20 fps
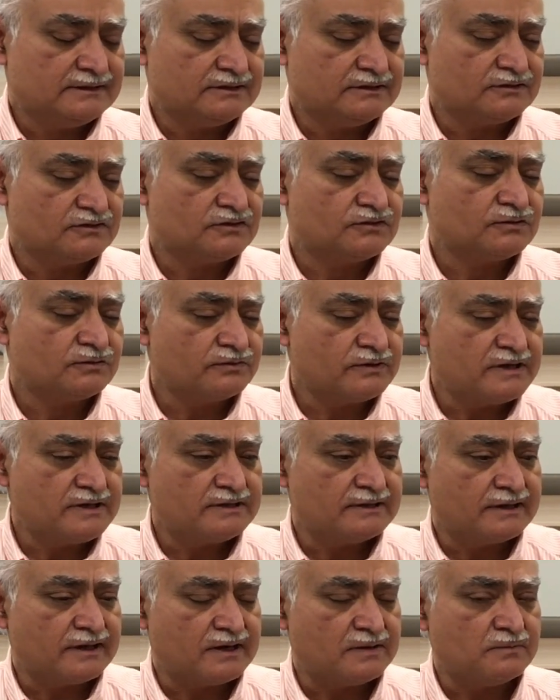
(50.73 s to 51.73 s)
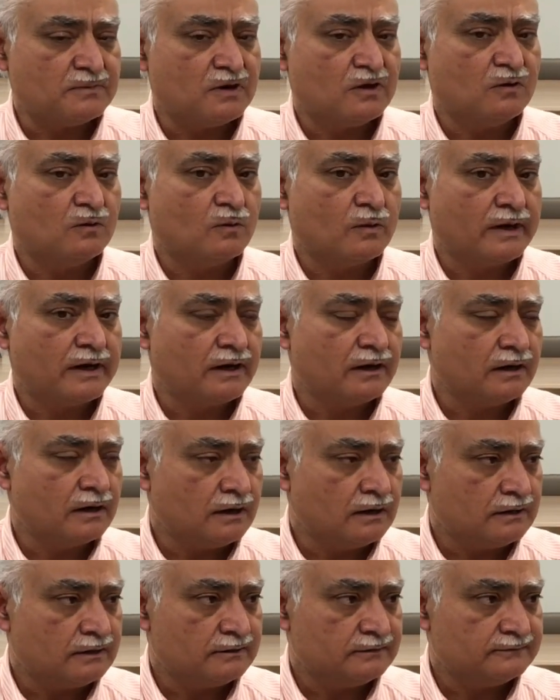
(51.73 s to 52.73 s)
The 3 that I'm aware
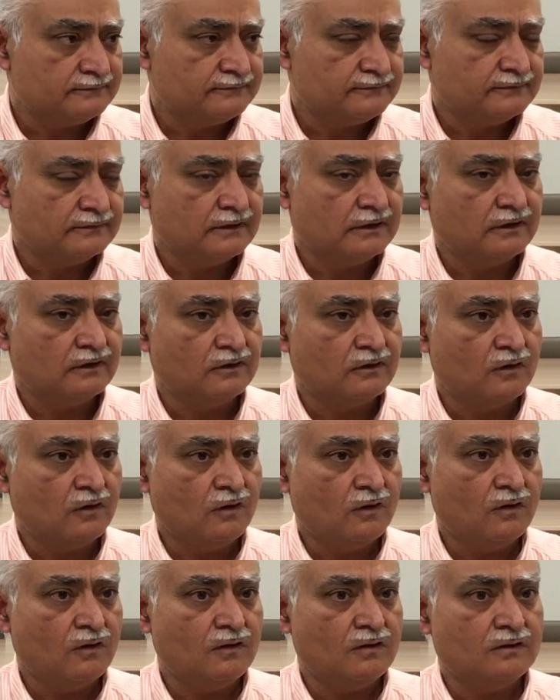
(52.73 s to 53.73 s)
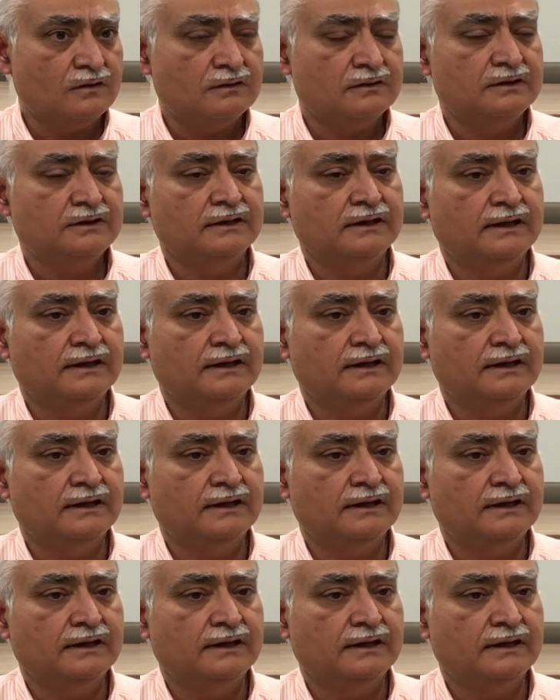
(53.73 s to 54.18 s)
of are all